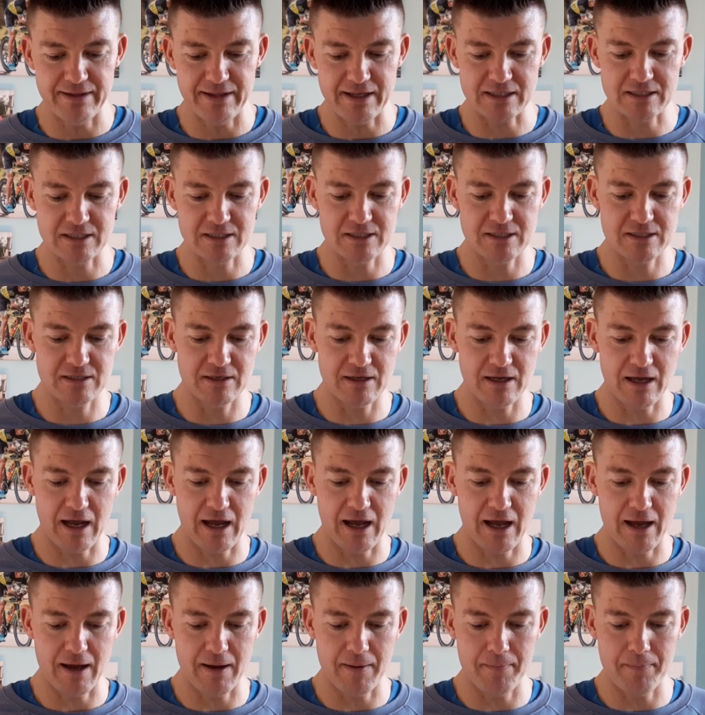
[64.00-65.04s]
that's,
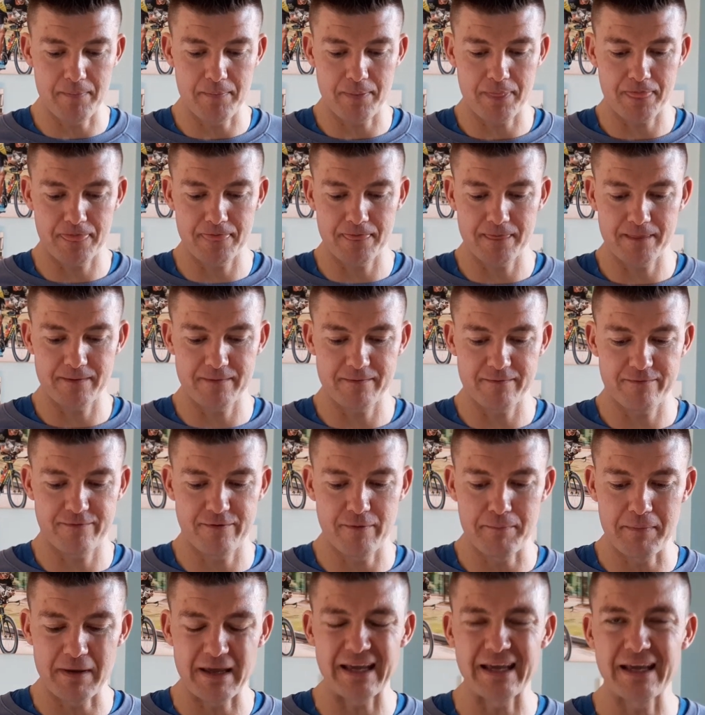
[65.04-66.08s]
for
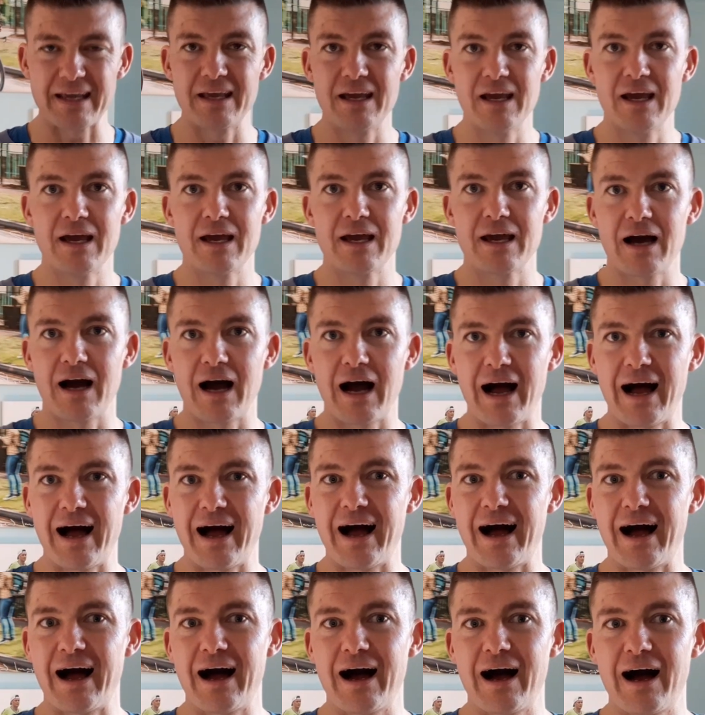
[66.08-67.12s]
me,
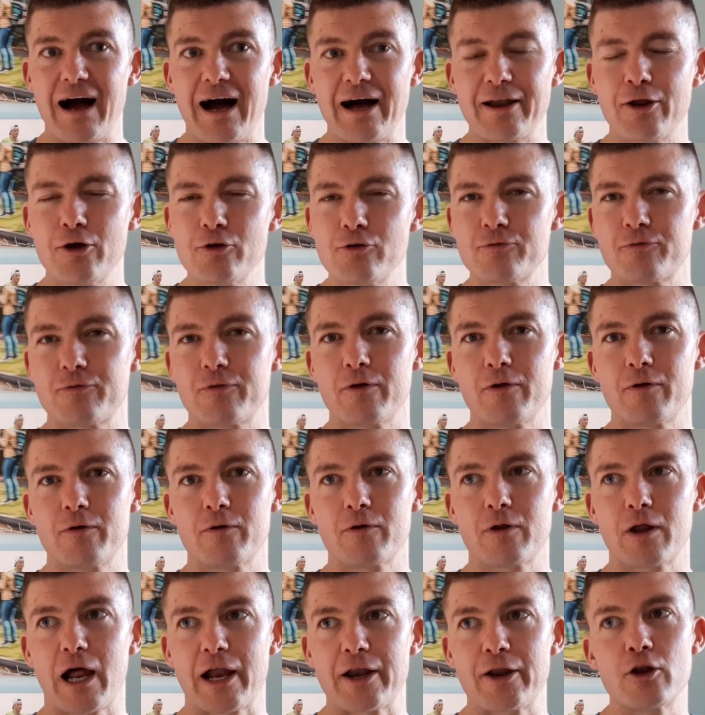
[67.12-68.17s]
I don't
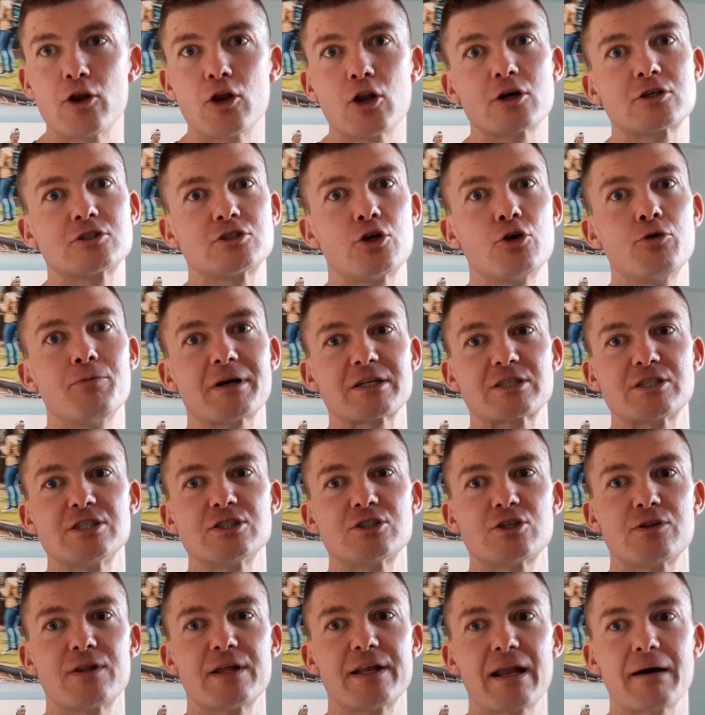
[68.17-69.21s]
look too much
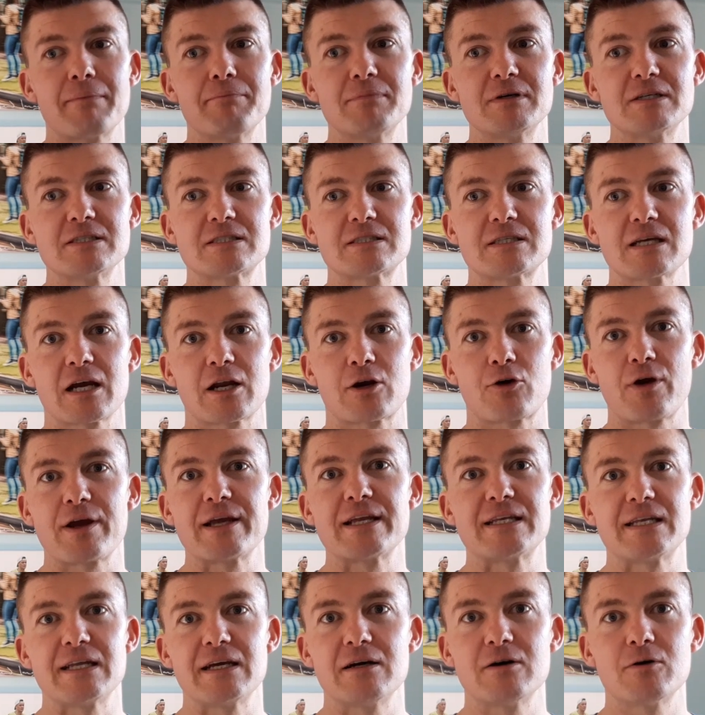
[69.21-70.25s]
into the numbers a
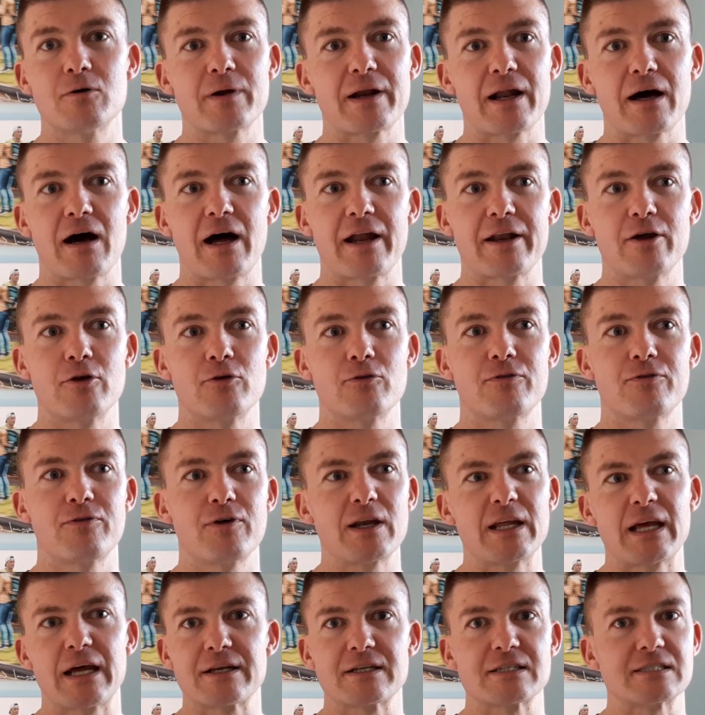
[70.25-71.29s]
great deal, and I don't
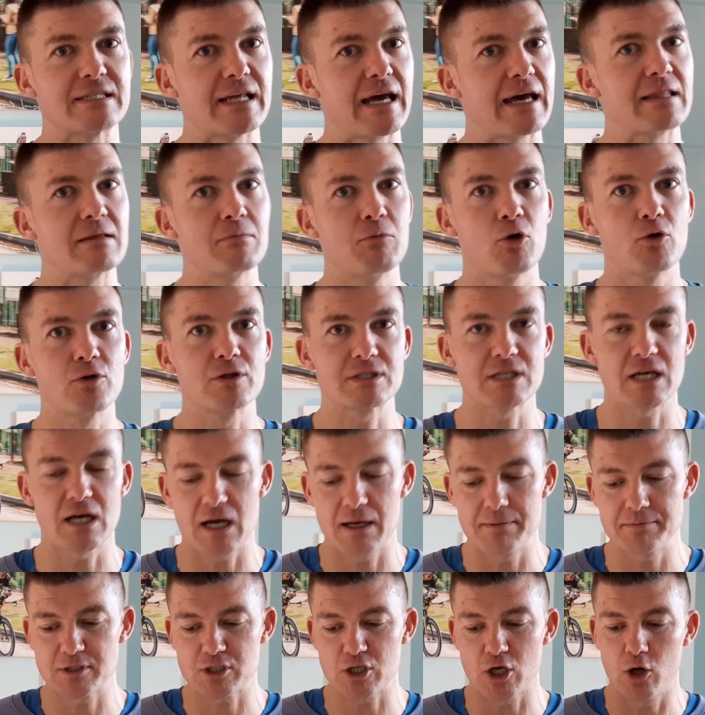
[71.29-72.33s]
fully understand them all the
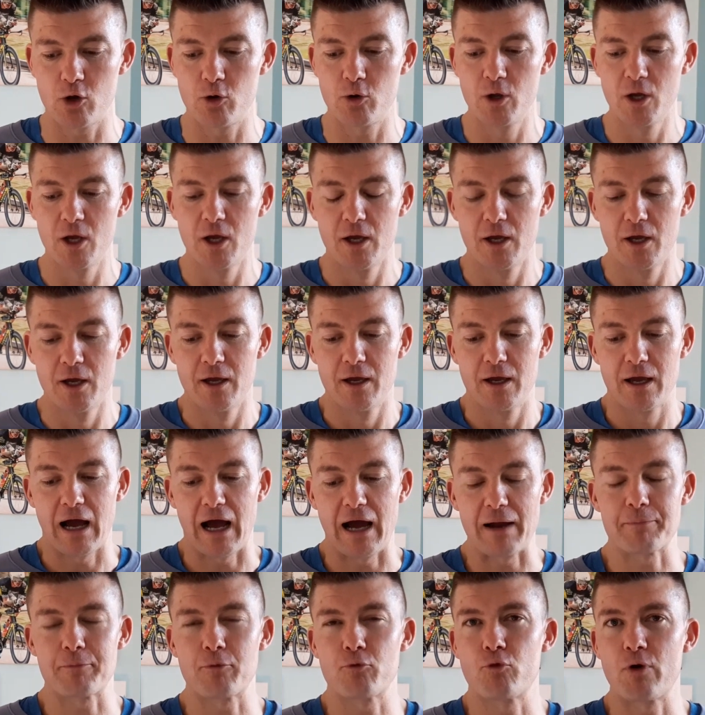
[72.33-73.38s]
time. So
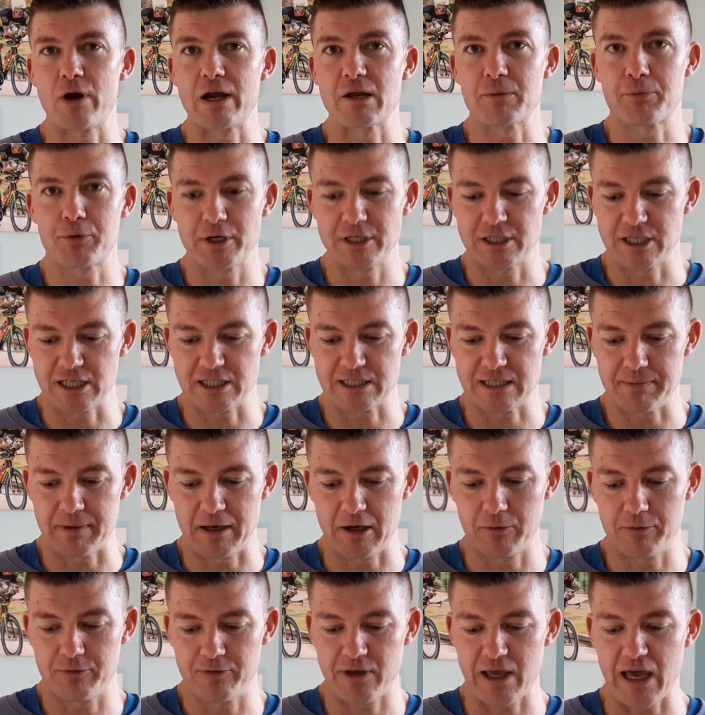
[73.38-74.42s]
I'd really appreciate some
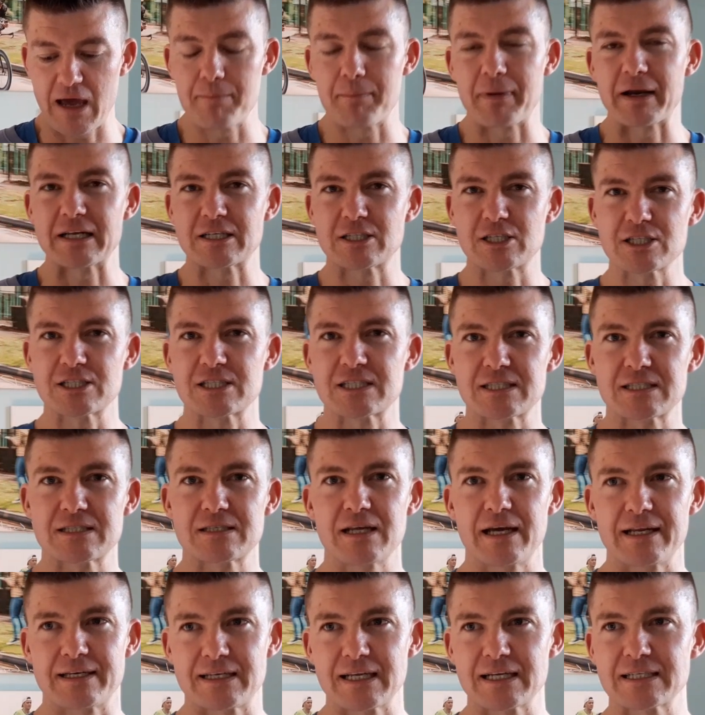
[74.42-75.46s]
help if you can, but
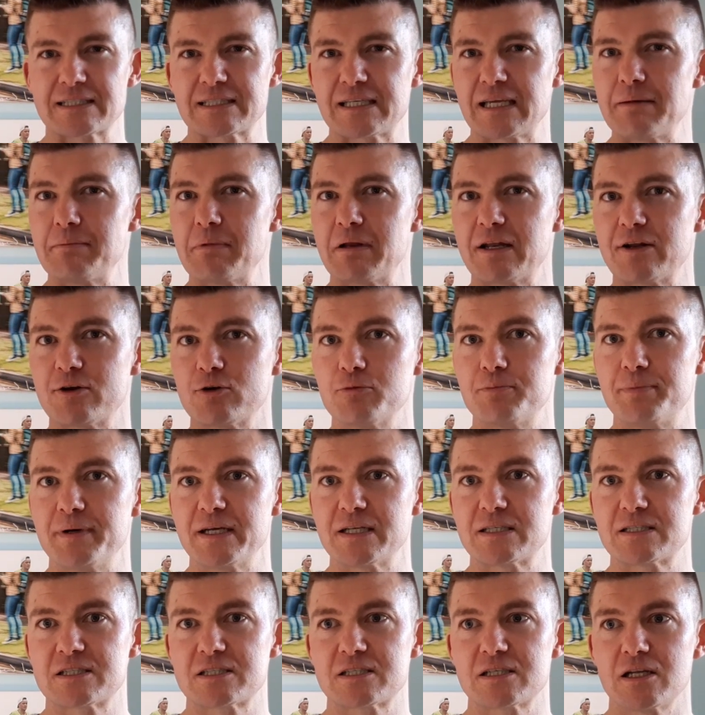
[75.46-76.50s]
it does seem a little
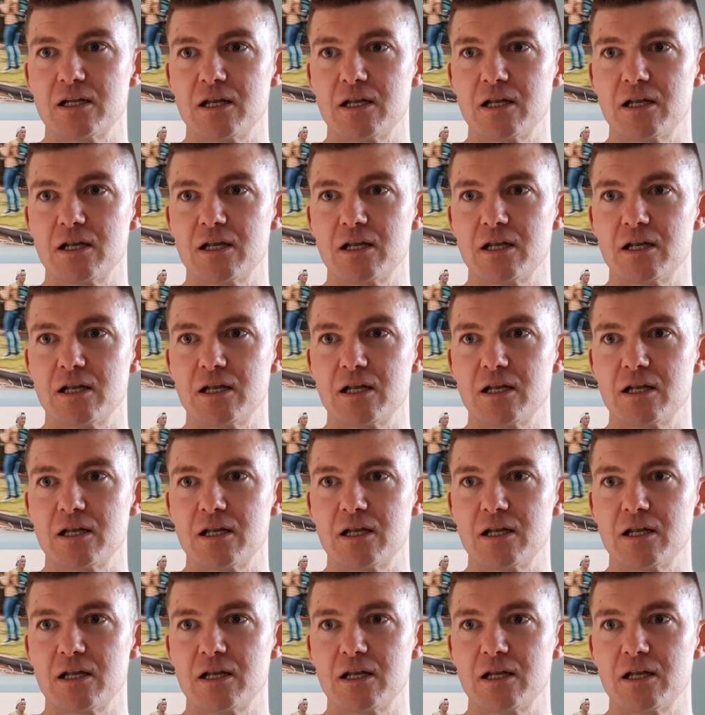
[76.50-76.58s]
bit